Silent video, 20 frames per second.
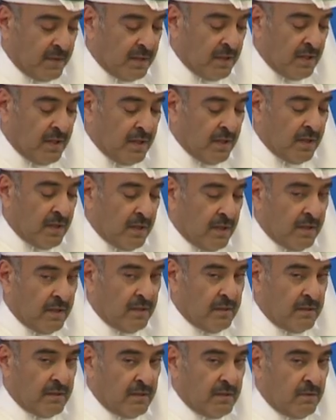The
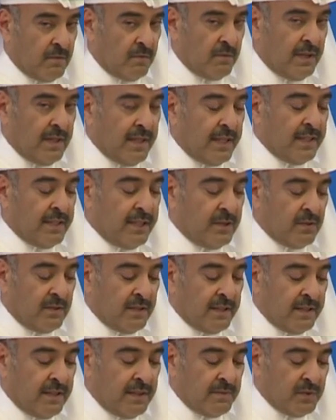CEO of Government
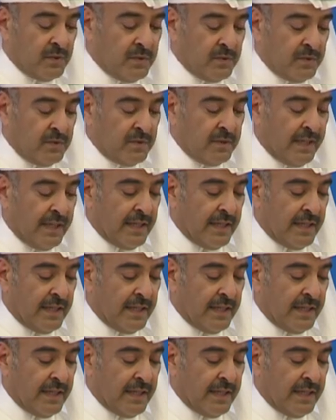Hospitals, Dr.